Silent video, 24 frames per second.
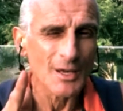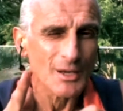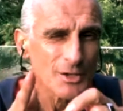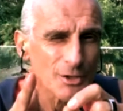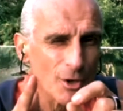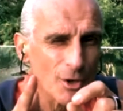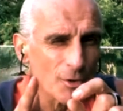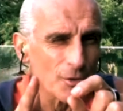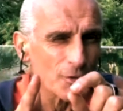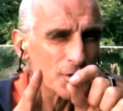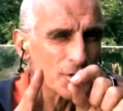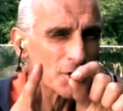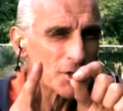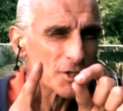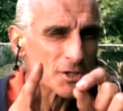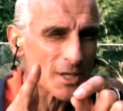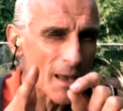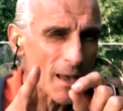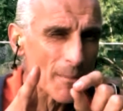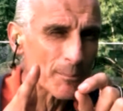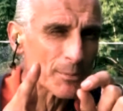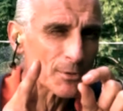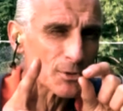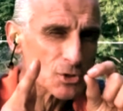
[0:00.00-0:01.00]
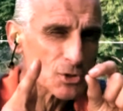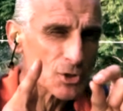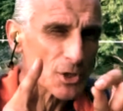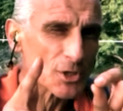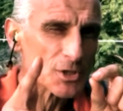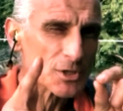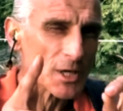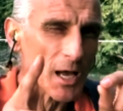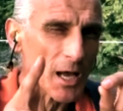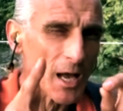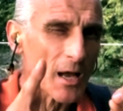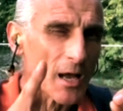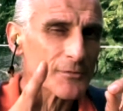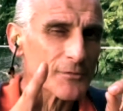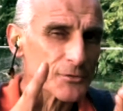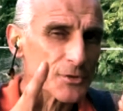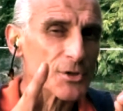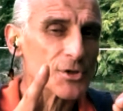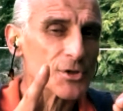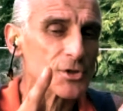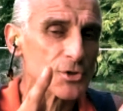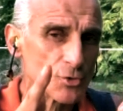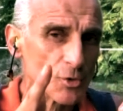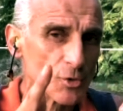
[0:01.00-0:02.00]
You know, the step just
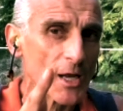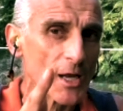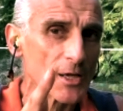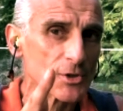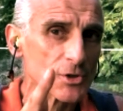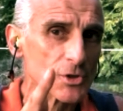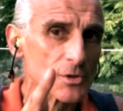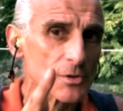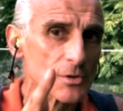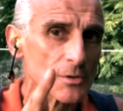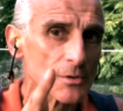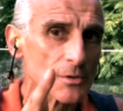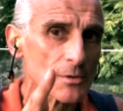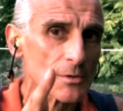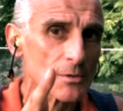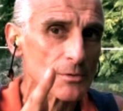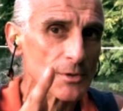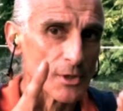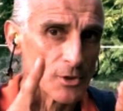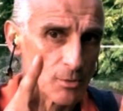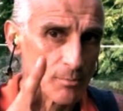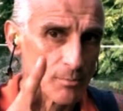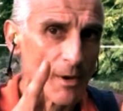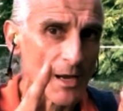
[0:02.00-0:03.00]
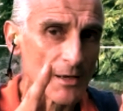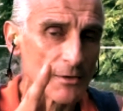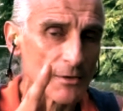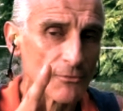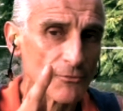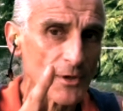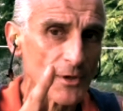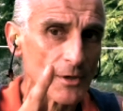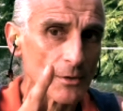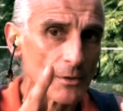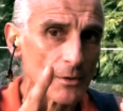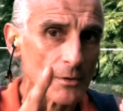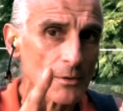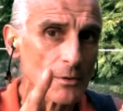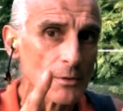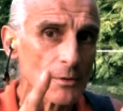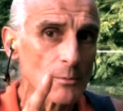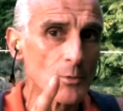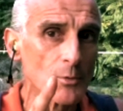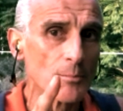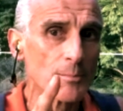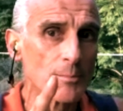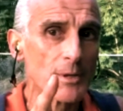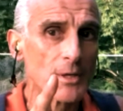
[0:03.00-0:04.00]
after stretch that you might feel
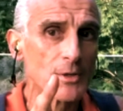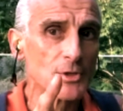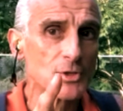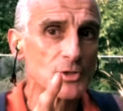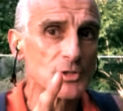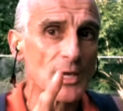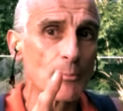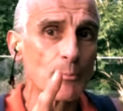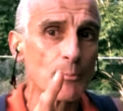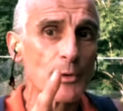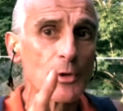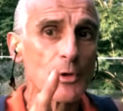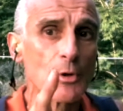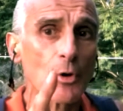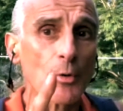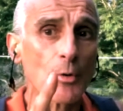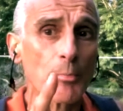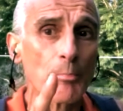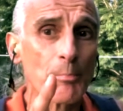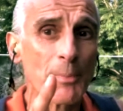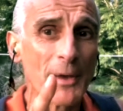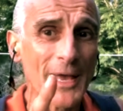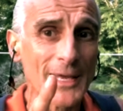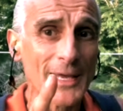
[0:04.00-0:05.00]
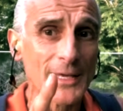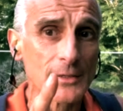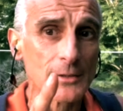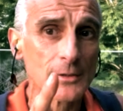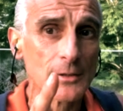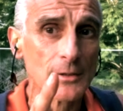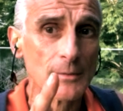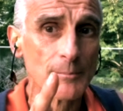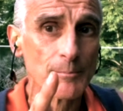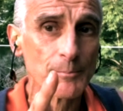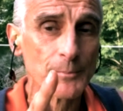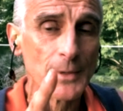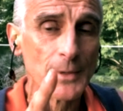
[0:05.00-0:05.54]
will be the step we call pain.